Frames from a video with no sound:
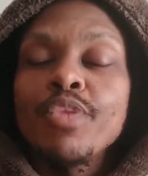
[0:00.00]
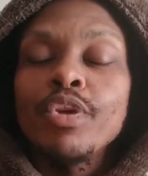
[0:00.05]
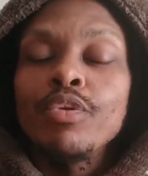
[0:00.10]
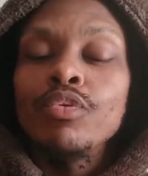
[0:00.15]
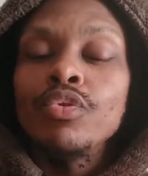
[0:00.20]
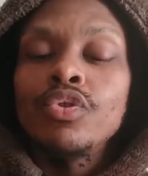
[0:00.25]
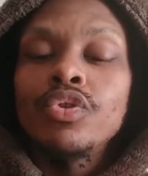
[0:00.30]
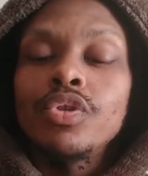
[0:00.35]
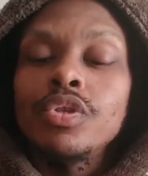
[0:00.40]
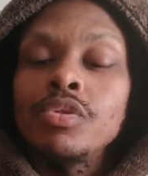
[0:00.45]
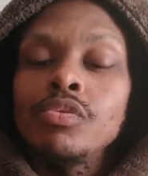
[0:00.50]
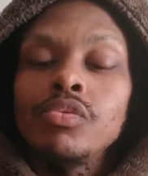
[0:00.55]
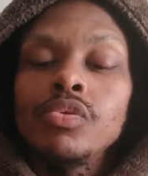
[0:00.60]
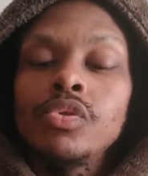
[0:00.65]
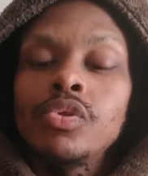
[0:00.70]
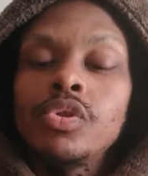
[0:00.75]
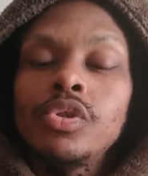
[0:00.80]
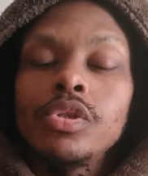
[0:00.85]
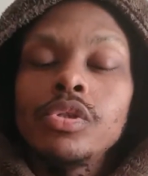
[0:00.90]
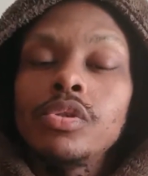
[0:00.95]
it was it
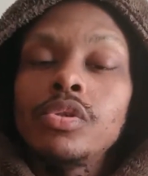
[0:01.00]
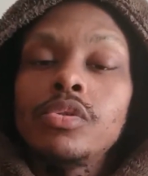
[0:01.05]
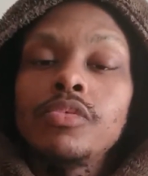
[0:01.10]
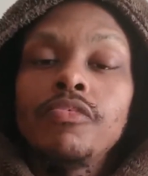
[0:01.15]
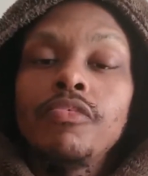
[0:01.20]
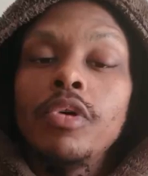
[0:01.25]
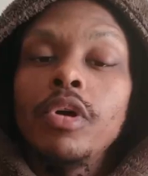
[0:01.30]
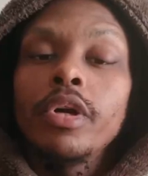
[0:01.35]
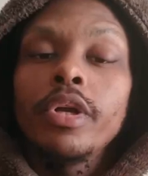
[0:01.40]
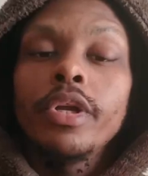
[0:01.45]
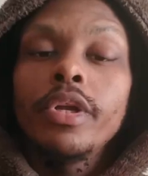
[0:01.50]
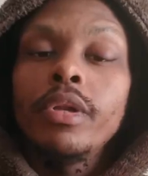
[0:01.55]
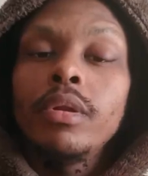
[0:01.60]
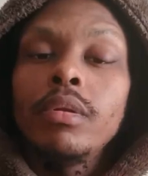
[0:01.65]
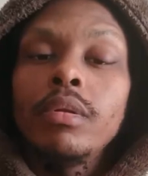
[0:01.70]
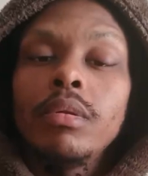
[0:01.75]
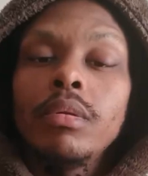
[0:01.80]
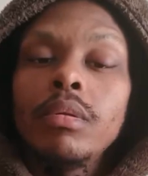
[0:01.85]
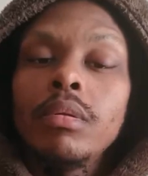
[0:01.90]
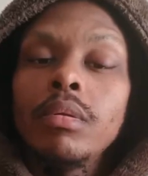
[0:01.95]
was just
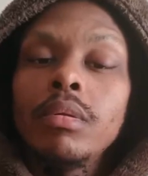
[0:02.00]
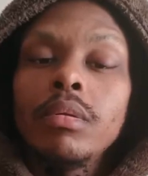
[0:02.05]
fucking